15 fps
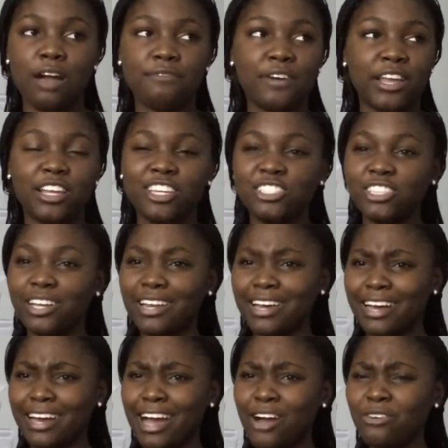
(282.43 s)
financial
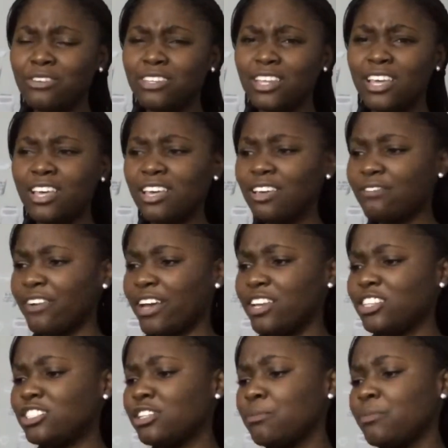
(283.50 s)
accounting,
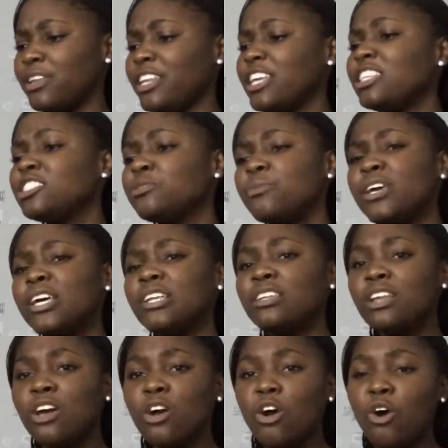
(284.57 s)
financial management,
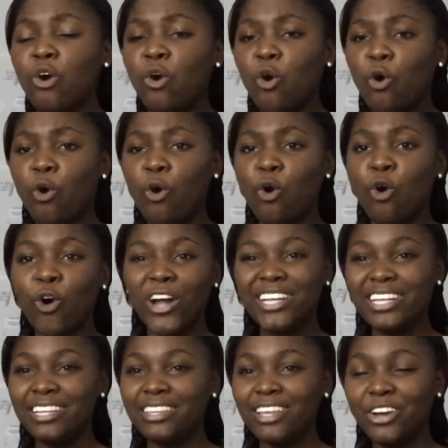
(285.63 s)
or
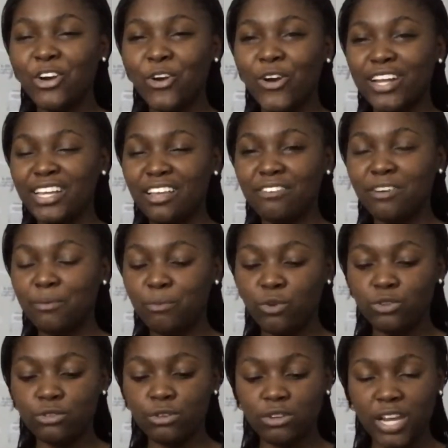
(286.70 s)
auditing, or whatever
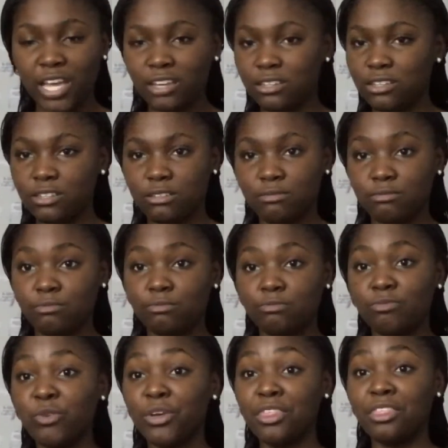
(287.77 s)
or like
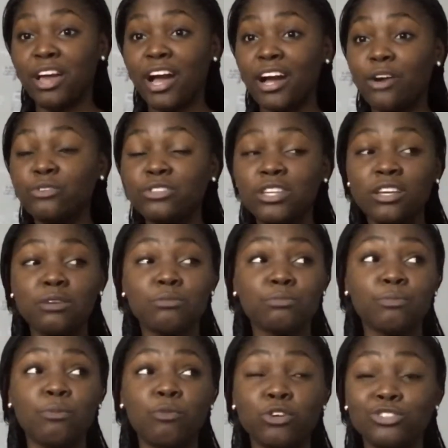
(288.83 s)
with the accounting
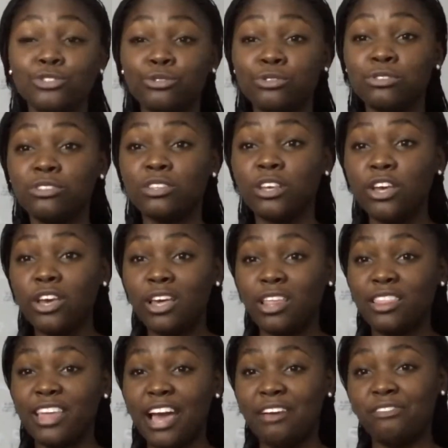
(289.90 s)
modules,
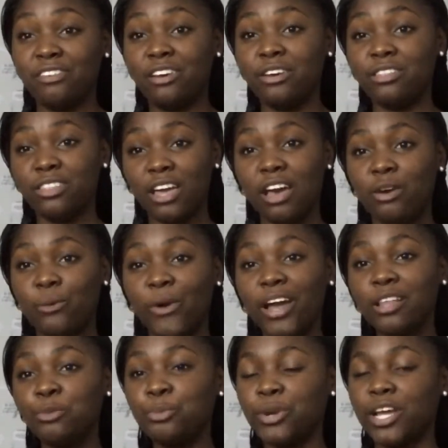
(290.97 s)
they are
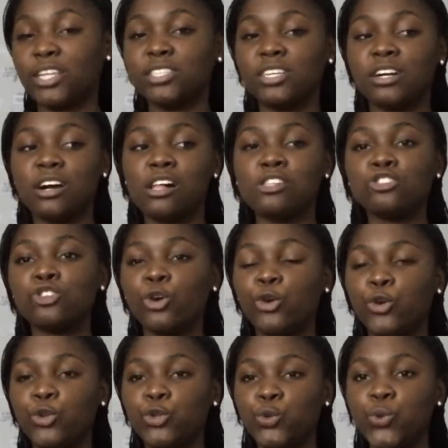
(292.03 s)
quite practical, so
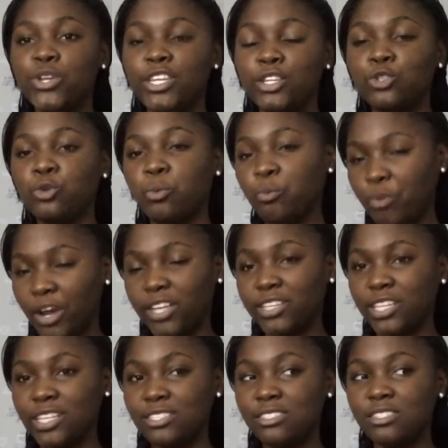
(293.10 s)
you do need to
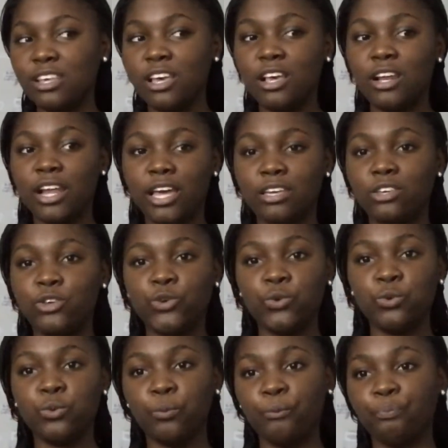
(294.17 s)
practice. Like
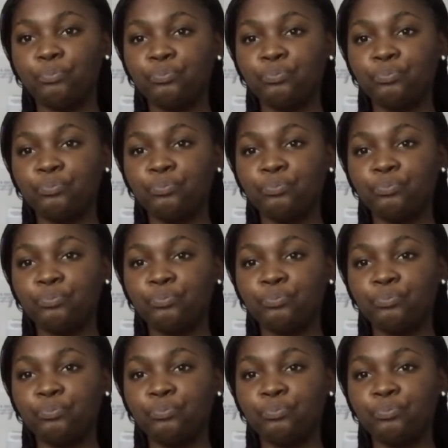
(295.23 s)
you